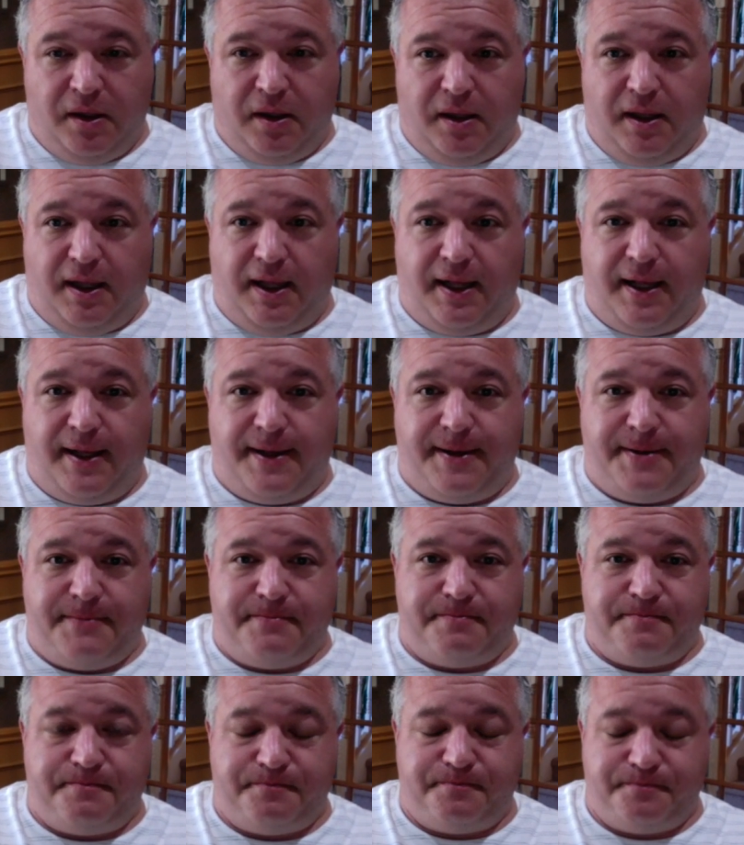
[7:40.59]

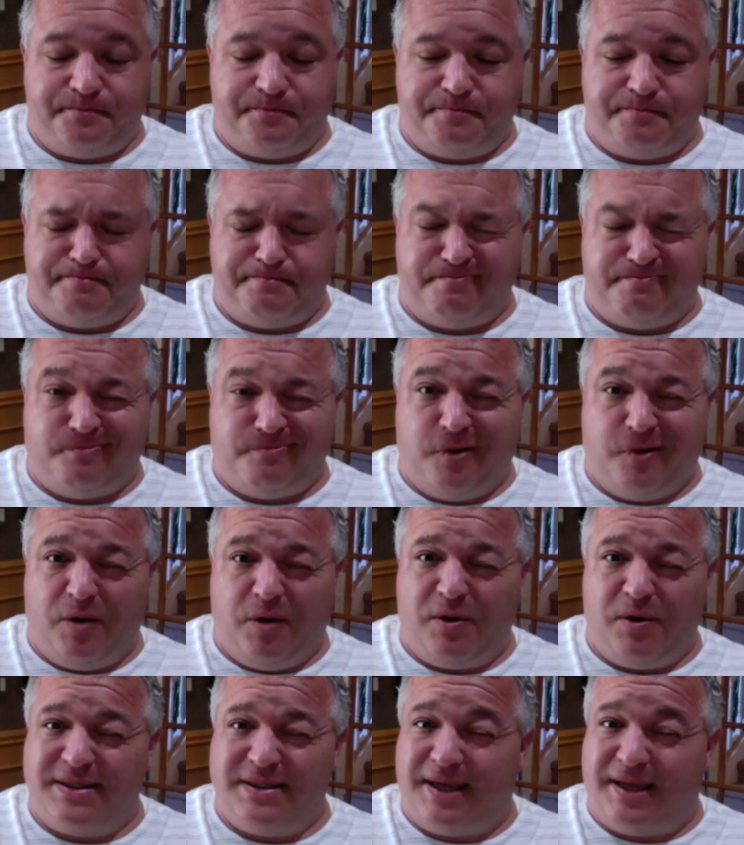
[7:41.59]
Um, where
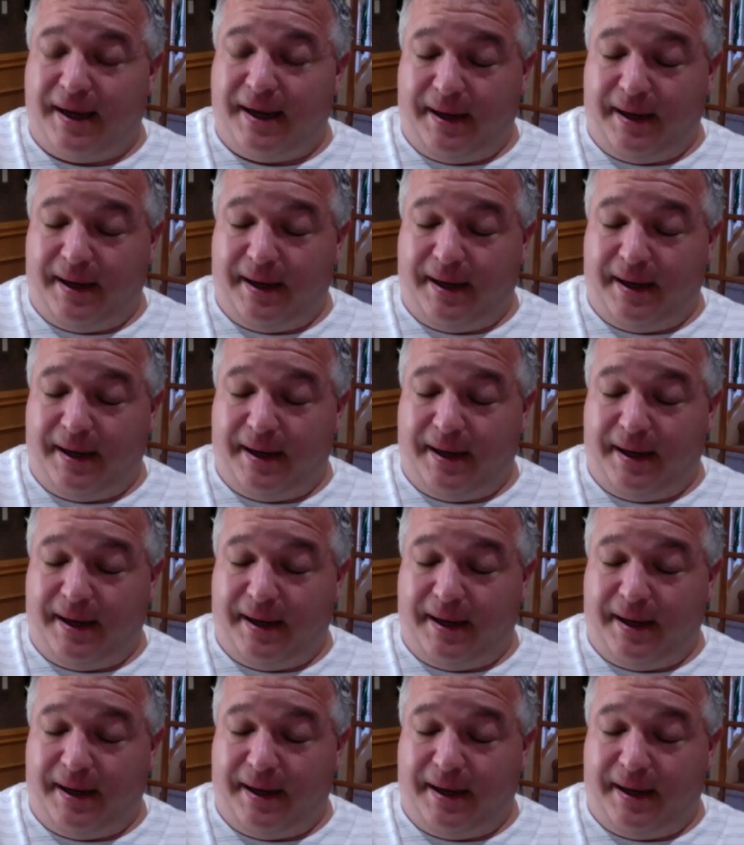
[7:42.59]
was I?